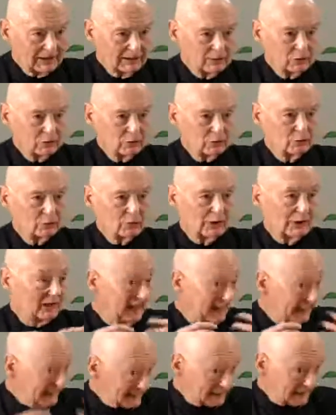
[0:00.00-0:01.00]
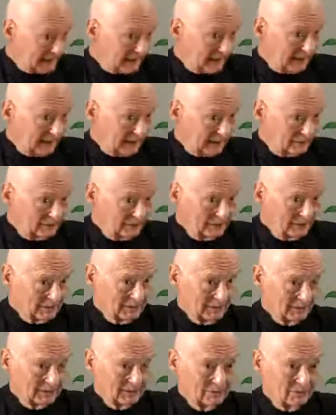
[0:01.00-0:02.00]
into an enzyme,
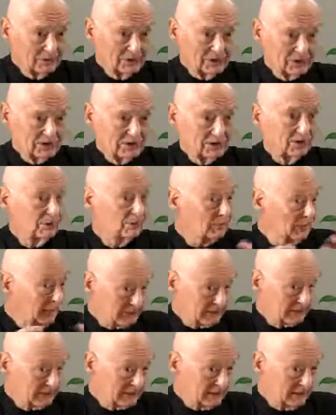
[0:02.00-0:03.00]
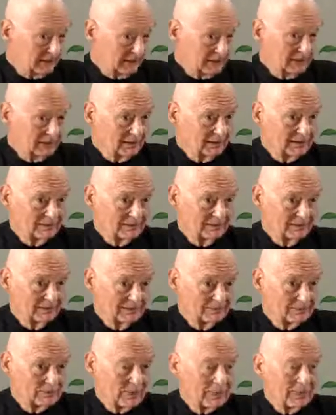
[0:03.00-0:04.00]
which is called pepsin,
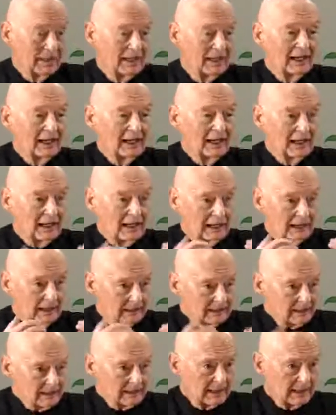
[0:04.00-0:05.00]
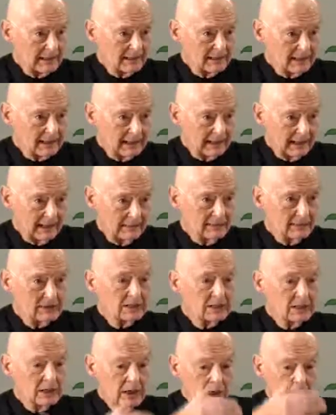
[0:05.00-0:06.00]
and this enzyme
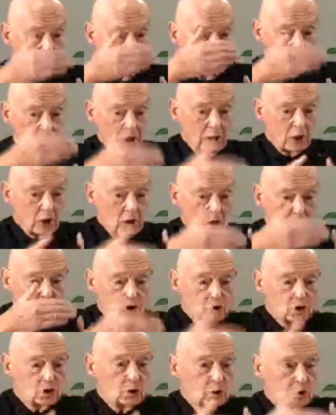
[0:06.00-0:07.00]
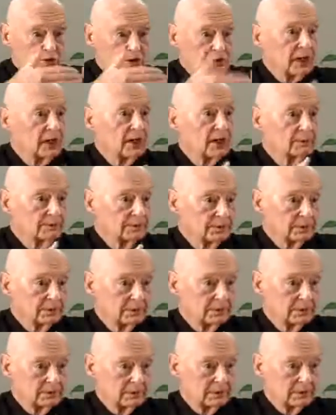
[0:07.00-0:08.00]
chews up,
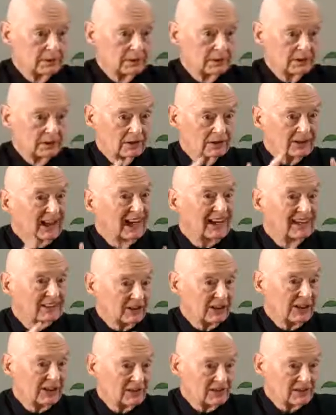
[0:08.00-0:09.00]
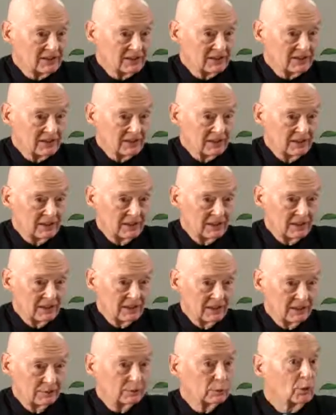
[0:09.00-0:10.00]
digests
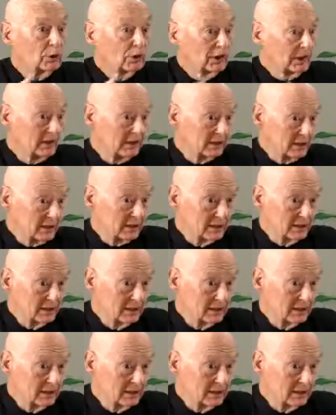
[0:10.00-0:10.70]
proteins.